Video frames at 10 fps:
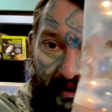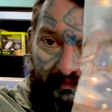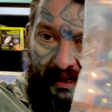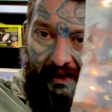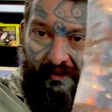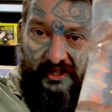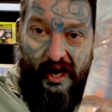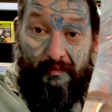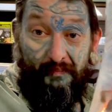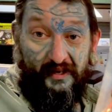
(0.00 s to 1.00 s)
They are a
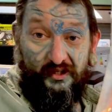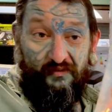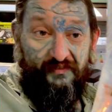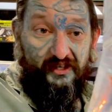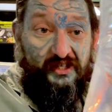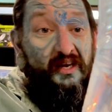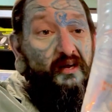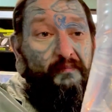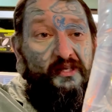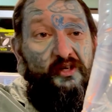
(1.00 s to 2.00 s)
type of pencilfish.
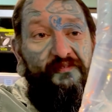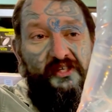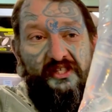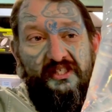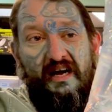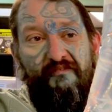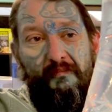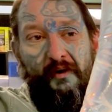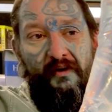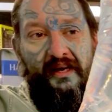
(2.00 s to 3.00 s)
Pencilfish are South
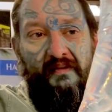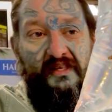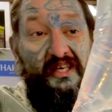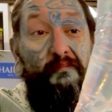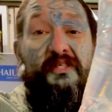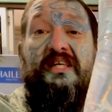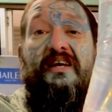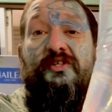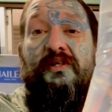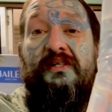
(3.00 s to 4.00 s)
American, the same as
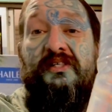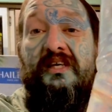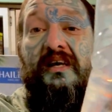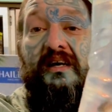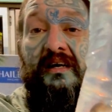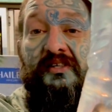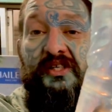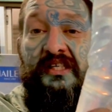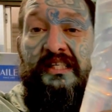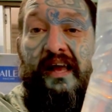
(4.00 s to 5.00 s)
tetras,
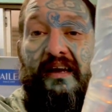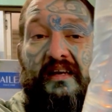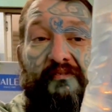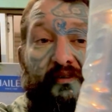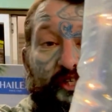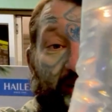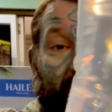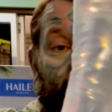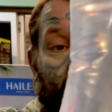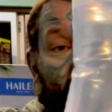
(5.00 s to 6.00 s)
just a slightly different
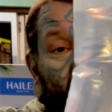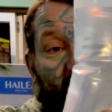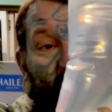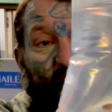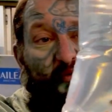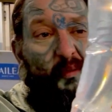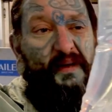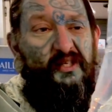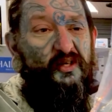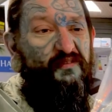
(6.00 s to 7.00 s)
shape. Call them a
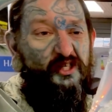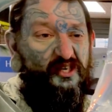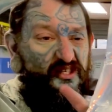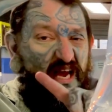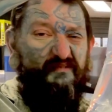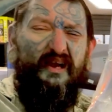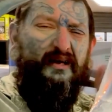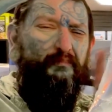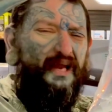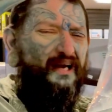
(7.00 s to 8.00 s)
pencilfish because they have like
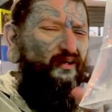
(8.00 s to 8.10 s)
a black